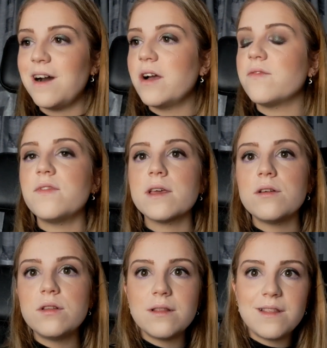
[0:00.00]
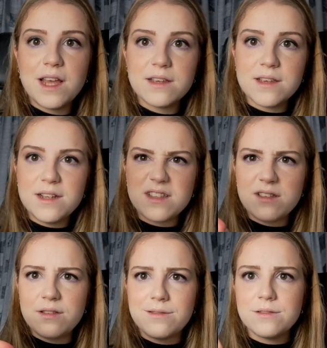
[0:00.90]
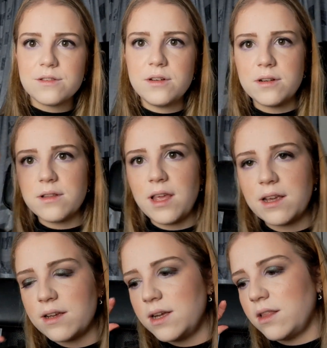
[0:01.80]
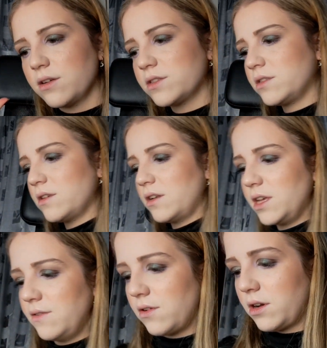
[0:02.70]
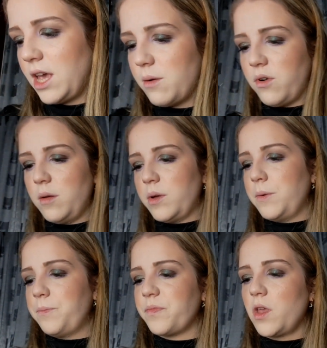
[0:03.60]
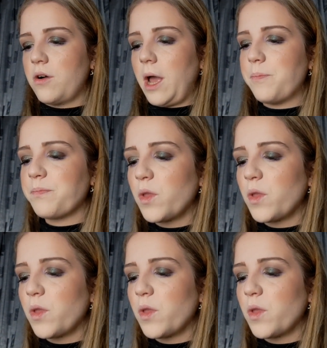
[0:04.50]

I feel like it looks uneven on camera, but okay.